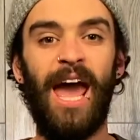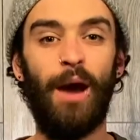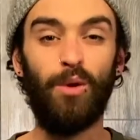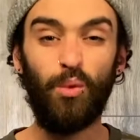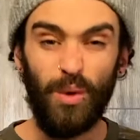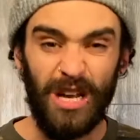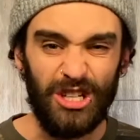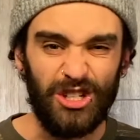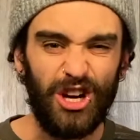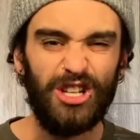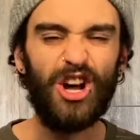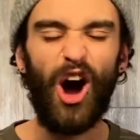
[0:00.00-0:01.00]
And when we
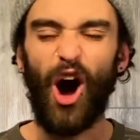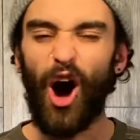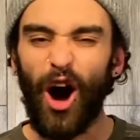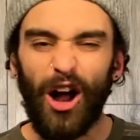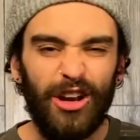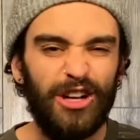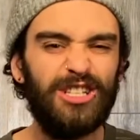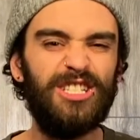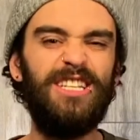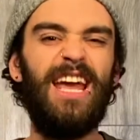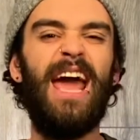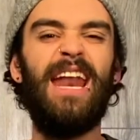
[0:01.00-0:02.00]
start to
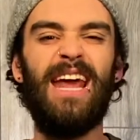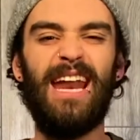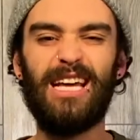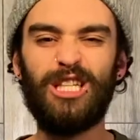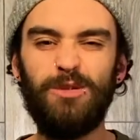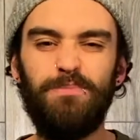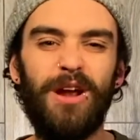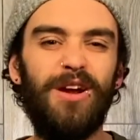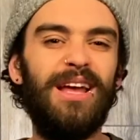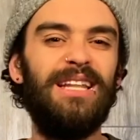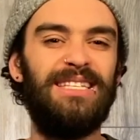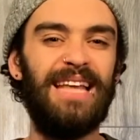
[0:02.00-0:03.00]
understand and
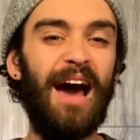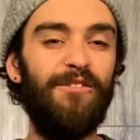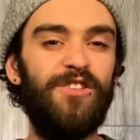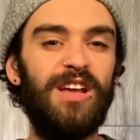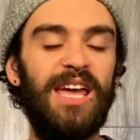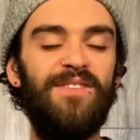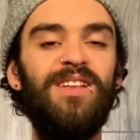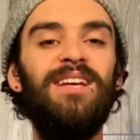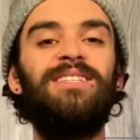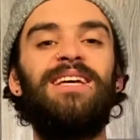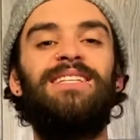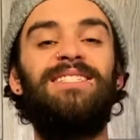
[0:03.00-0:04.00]
experience that
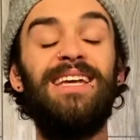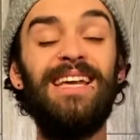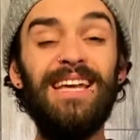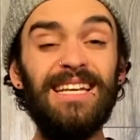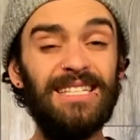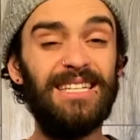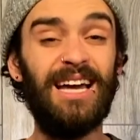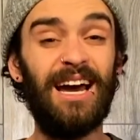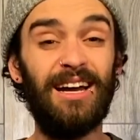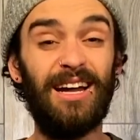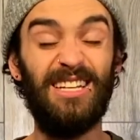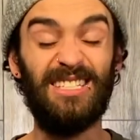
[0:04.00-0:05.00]
forgiveness, it's
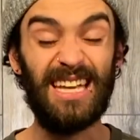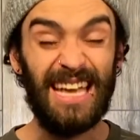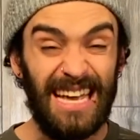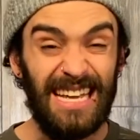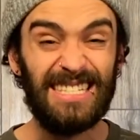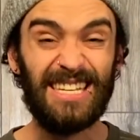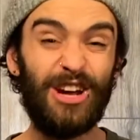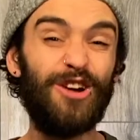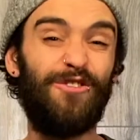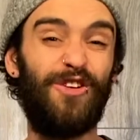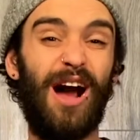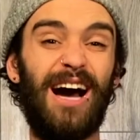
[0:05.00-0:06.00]
easier, it's
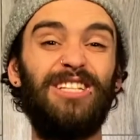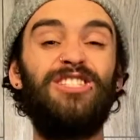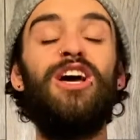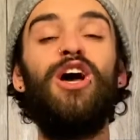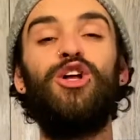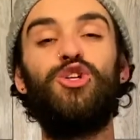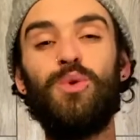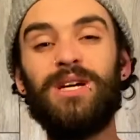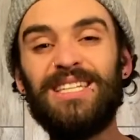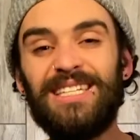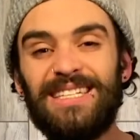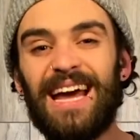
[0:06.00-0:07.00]
easier for us to
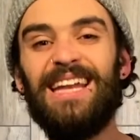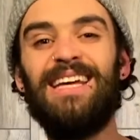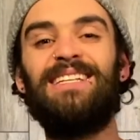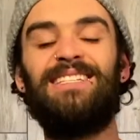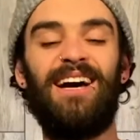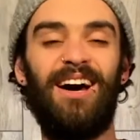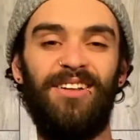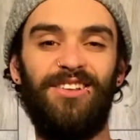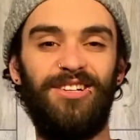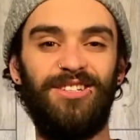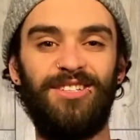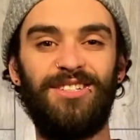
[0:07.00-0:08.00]
extend it to
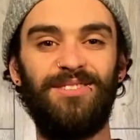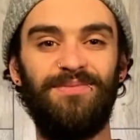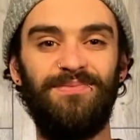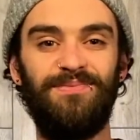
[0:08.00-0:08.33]
others.